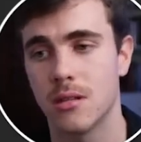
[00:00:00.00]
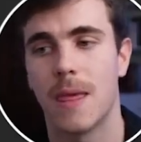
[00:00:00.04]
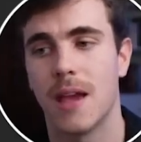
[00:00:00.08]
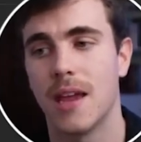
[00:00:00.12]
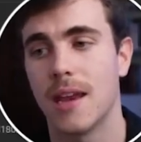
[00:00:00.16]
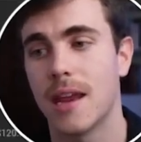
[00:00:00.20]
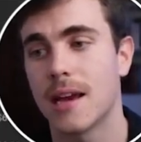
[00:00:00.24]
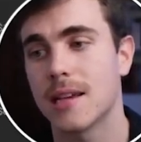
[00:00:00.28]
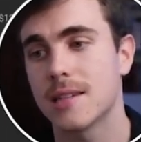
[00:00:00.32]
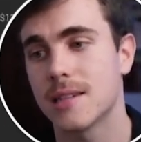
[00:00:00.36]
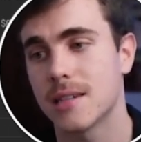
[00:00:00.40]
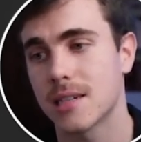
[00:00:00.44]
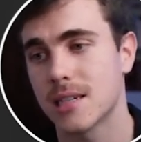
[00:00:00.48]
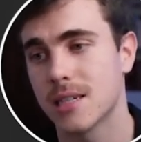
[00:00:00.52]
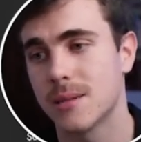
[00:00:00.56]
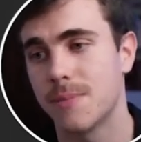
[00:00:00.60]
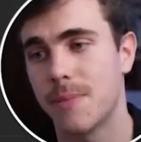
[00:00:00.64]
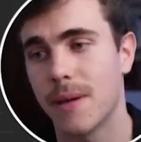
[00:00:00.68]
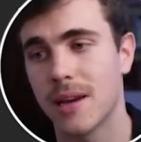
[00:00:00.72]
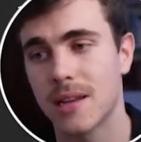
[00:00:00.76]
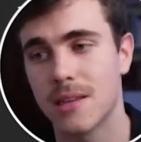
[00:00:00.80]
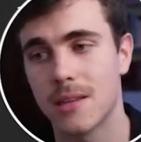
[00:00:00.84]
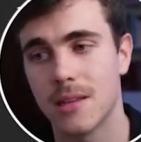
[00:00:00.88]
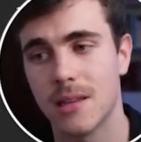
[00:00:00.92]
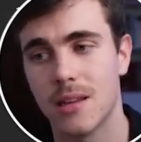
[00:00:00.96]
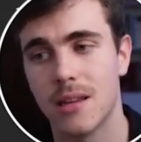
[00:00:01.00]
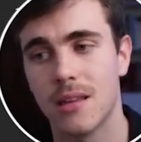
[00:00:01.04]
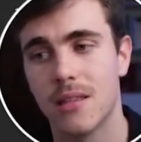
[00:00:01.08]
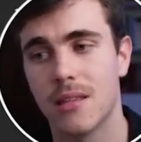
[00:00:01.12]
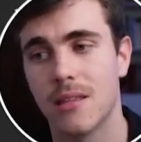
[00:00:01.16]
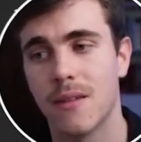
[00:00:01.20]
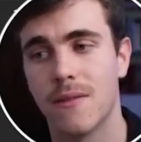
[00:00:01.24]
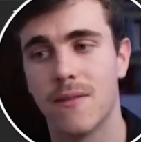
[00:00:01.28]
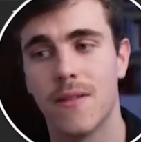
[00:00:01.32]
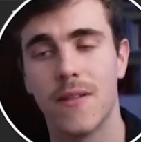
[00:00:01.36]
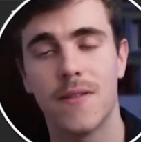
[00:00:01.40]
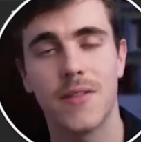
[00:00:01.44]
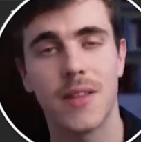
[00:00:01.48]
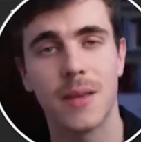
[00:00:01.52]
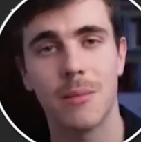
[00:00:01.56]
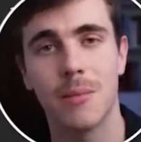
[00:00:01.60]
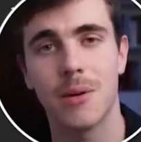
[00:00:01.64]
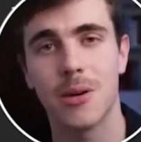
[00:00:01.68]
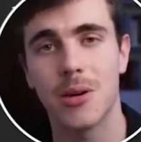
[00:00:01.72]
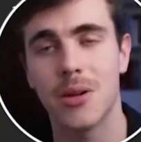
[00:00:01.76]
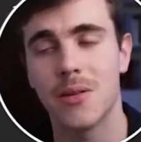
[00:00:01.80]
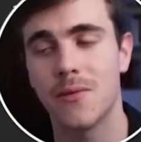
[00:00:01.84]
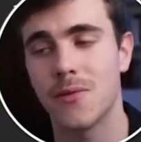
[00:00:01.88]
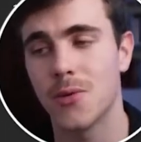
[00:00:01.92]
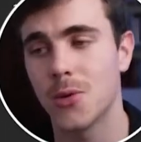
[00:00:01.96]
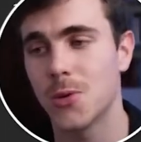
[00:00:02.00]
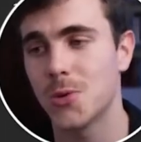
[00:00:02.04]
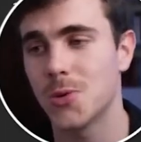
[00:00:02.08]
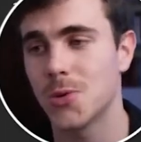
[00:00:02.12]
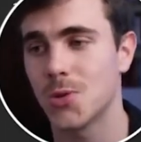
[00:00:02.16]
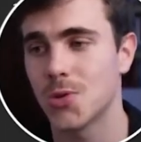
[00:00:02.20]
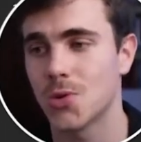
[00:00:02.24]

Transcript: And as expected, the 50 million viewed